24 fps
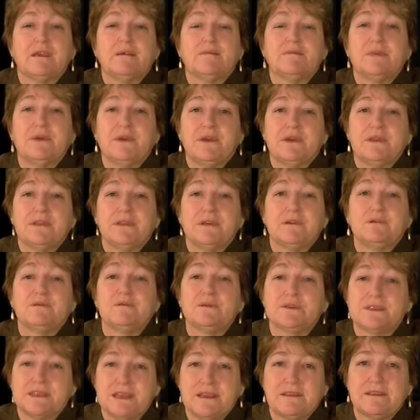Bertha
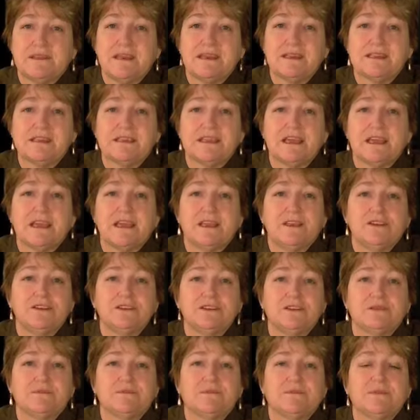was at that
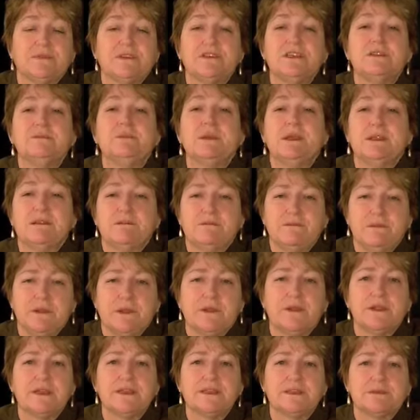stage. She'd been a
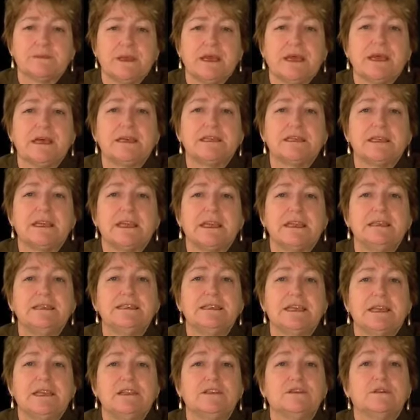very smart head
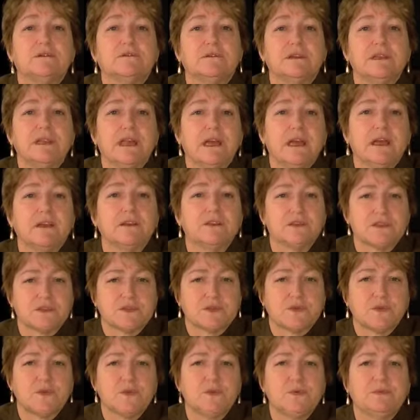teacher of a large
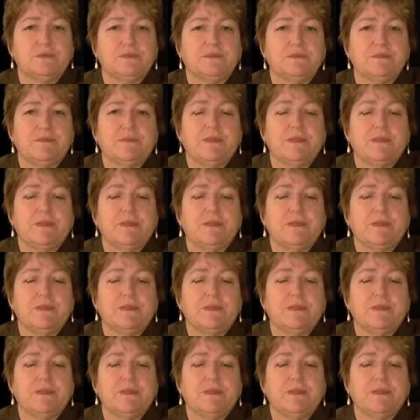school.